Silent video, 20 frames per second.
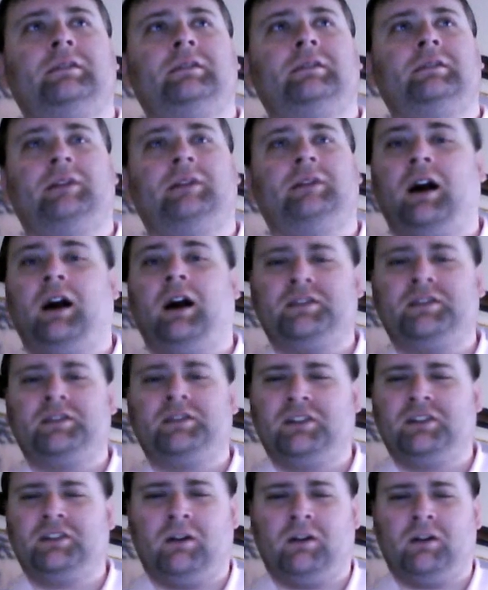God is
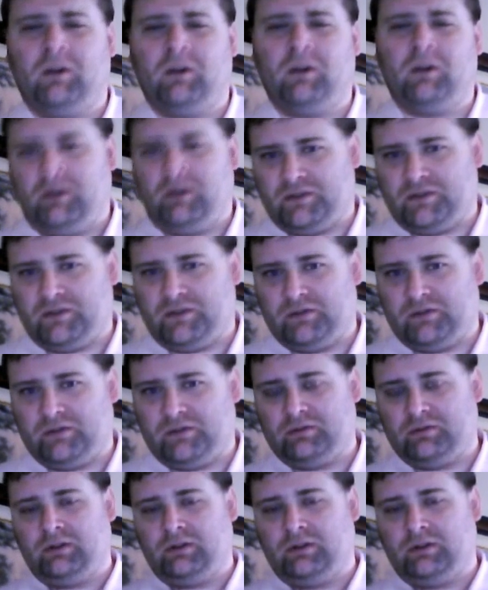in our
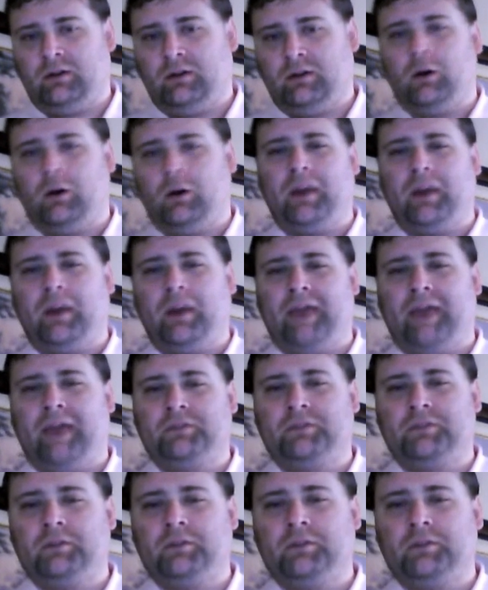hearts. All we have
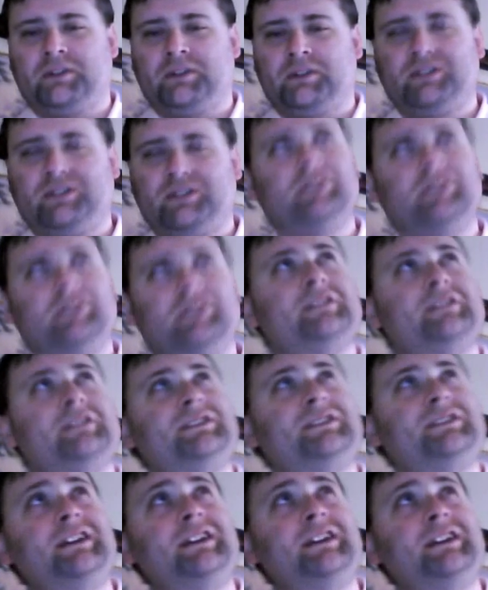to do is
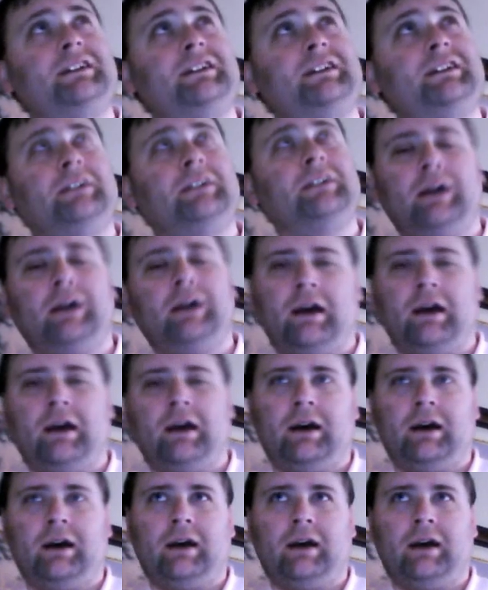seek,
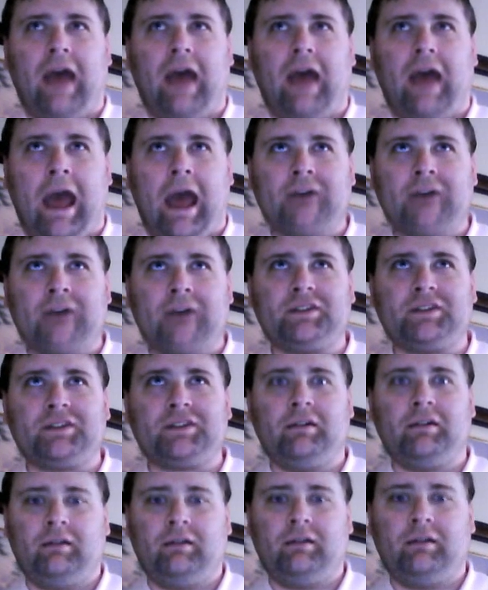
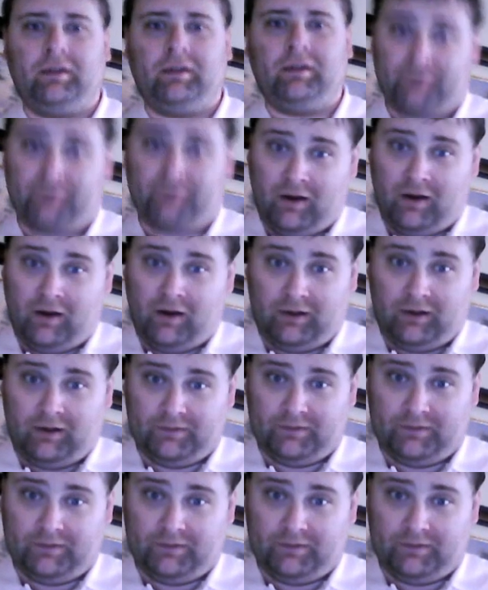ask, and find.